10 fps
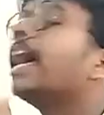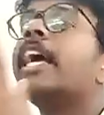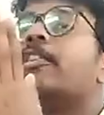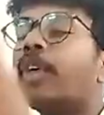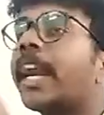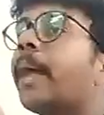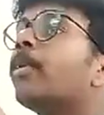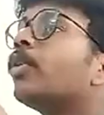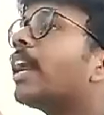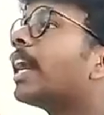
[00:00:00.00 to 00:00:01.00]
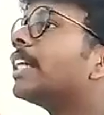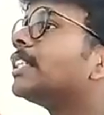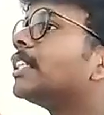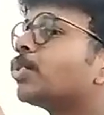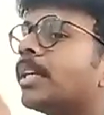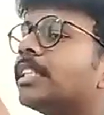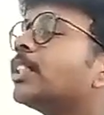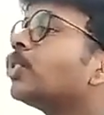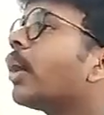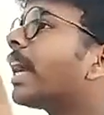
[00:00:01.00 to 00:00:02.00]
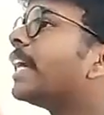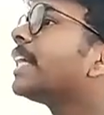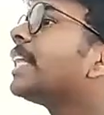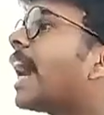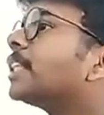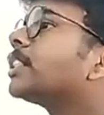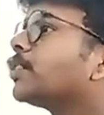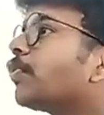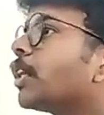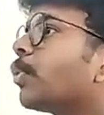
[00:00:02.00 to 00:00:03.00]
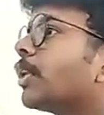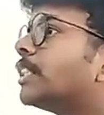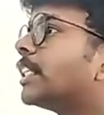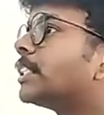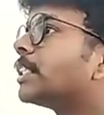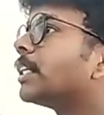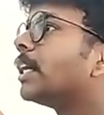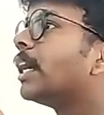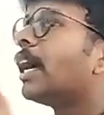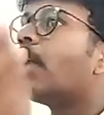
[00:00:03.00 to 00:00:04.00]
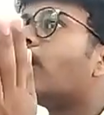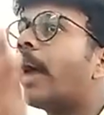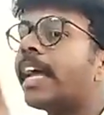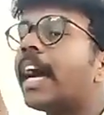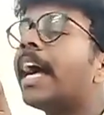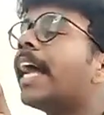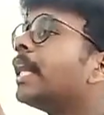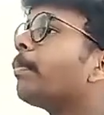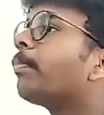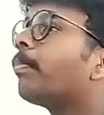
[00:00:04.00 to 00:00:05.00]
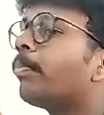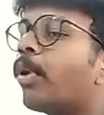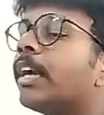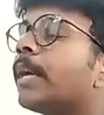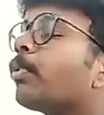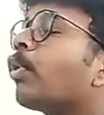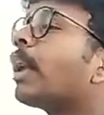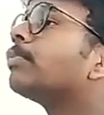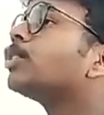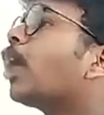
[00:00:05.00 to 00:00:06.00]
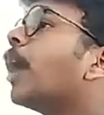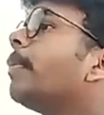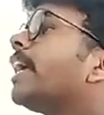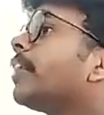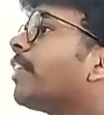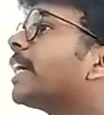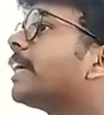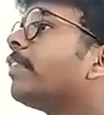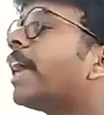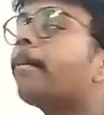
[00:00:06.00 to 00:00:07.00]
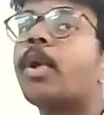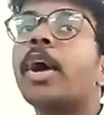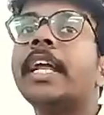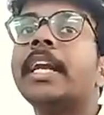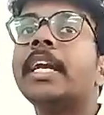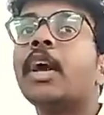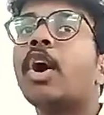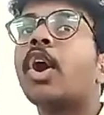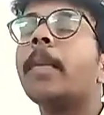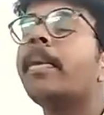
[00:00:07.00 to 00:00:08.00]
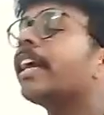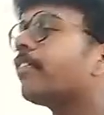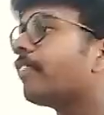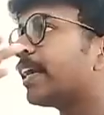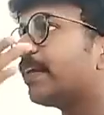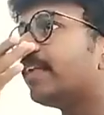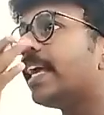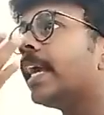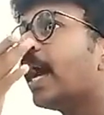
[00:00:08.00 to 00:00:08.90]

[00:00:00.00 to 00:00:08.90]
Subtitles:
If you are able to analyze these questions, you are getting the answers for the questions. Why are anti-poverty programs not being effectively employed in India, or not being effectively,